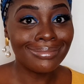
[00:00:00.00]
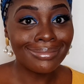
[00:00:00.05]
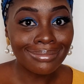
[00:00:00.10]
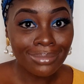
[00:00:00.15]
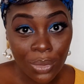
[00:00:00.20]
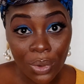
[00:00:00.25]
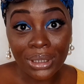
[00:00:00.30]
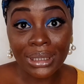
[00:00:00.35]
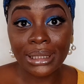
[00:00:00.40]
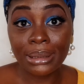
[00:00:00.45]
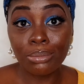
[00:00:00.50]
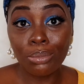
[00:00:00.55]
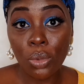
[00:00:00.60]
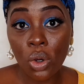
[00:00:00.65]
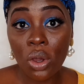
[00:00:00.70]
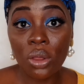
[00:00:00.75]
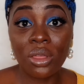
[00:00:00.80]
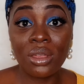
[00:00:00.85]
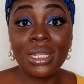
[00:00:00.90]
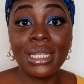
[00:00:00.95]
not
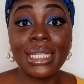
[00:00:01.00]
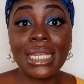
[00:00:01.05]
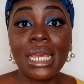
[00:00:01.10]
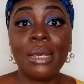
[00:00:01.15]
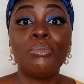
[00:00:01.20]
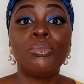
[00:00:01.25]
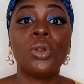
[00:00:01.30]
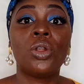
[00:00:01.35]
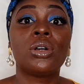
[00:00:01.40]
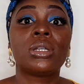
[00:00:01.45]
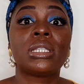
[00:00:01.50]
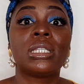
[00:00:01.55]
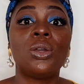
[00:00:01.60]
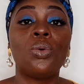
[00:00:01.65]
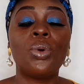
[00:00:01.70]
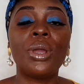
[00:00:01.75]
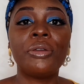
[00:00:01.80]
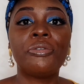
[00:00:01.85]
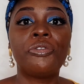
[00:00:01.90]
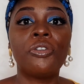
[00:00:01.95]
more than 10 blocks
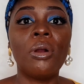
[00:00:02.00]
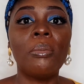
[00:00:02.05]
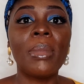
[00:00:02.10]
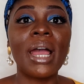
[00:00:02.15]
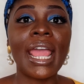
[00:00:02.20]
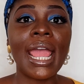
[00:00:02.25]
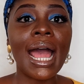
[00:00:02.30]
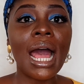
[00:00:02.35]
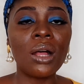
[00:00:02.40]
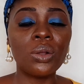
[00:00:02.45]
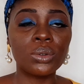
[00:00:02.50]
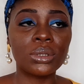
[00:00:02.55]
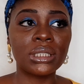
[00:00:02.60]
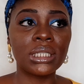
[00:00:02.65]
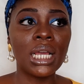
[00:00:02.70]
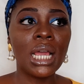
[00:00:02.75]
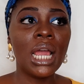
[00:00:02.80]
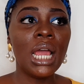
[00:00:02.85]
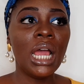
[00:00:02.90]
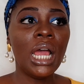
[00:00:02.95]
away from my house,
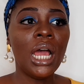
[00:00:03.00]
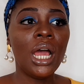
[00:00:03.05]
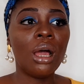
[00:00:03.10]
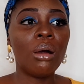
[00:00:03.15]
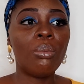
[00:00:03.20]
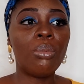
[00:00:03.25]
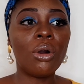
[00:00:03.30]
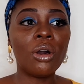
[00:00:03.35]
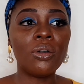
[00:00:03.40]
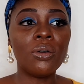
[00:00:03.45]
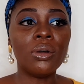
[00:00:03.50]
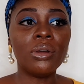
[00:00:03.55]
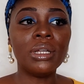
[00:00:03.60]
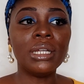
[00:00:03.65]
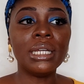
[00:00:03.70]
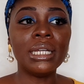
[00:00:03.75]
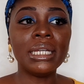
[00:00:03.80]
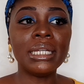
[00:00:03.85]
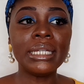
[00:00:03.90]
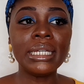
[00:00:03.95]
but
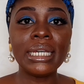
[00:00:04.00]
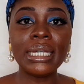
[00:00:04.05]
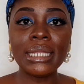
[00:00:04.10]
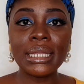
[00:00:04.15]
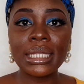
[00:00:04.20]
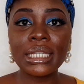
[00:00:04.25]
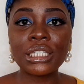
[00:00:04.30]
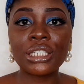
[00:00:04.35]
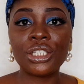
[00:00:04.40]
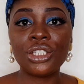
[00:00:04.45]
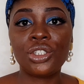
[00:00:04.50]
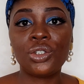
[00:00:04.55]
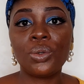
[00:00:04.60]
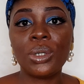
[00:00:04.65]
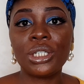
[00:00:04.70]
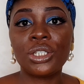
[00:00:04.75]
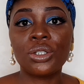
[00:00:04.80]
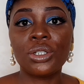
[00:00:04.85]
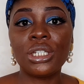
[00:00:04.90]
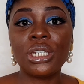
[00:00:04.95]
in this
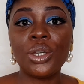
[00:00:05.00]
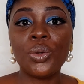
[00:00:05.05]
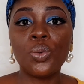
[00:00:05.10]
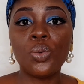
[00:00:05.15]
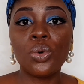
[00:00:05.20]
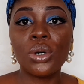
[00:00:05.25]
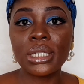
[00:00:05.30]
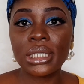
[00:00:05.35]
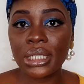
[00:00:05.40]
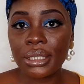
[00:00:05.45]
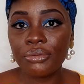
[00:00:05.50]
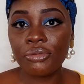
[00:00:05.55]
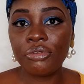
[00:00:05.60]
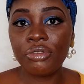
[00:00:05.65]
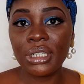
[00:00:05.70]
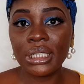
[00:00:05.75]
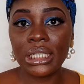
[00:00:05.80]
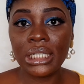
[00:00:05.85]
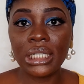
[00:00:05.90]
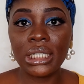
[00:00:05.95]
situation, it wasn't
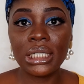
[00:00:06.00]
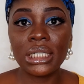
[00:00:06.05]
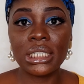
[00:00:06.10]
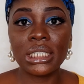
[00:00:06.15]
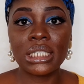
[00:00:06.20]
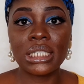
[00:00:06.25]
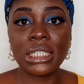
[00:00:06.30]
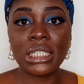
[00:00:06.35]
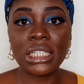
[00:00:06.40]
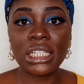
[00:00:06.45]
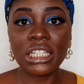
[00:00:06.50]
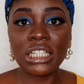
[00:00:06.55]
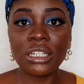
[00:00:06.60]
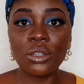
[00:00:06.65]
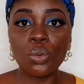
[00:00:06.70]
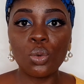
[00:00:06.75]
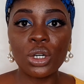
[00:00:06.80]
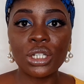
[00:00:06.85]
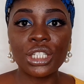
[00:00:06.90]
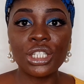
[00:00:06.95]
funny because it
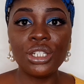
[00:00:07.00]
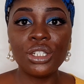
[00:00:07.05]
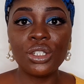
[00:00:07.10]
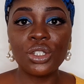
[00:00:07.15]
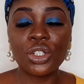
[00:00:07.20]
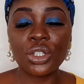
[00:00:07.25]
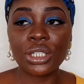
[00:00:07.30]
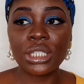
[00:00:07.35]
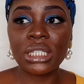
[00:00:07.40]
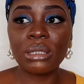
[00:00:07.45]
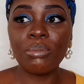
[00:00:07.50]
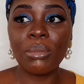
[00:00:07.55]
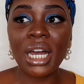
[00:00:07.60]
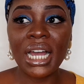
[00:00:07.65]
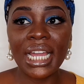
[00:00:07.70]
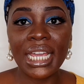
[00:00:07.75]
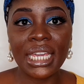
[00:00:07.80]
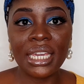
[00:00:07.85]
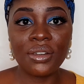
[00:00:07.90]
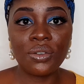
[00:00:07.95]
wasn't just
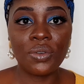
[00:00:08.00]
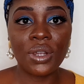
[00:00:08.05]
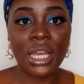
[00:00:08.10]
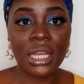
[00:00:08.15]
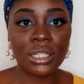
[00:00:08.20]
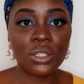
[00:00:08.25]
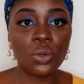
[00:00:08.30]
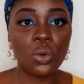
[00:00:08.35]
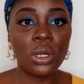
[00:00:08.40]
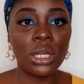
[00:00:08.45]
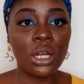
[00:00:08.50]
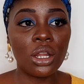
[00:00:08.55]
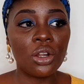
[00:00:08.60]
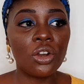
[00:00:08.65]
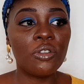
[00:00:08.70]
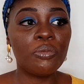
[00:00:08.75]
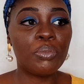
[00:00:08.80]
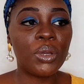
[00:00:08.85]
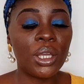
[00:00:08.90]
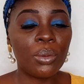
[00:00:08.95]
my area. So a lot
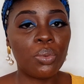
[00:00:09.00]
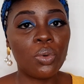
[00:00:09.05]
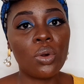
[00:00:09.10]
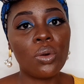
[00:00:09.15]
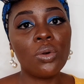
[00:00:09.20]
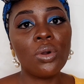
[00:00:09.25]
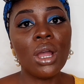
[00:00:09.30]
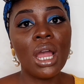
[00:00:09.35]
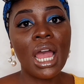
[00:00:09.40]
of people